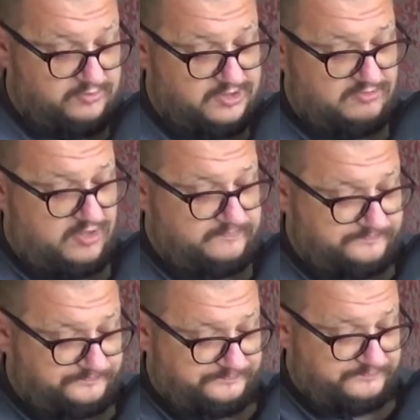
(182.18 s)
through,
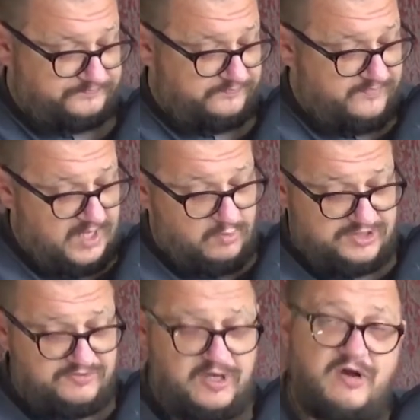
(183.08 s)
and once
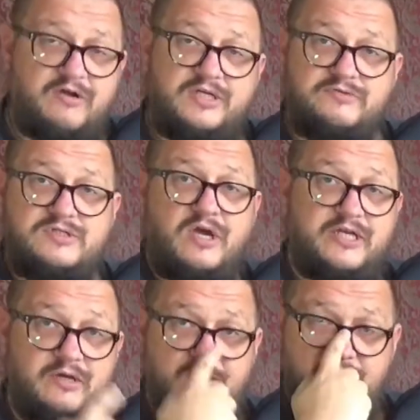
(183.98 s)
you've got it on, you tighten
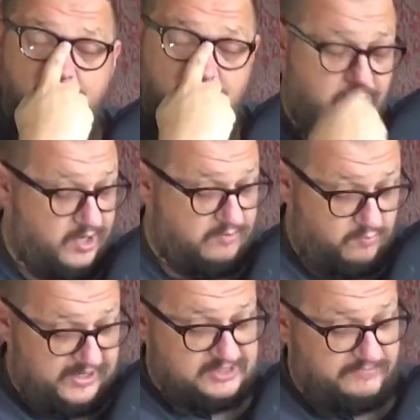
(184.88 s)
your
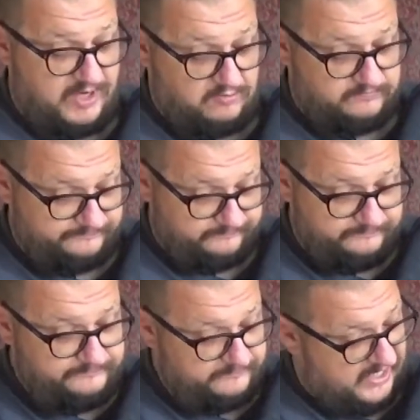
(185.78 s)
waist belt,
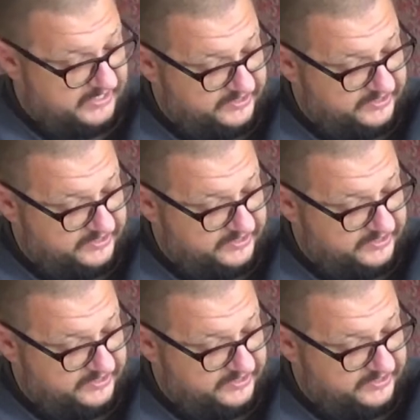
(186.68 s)
and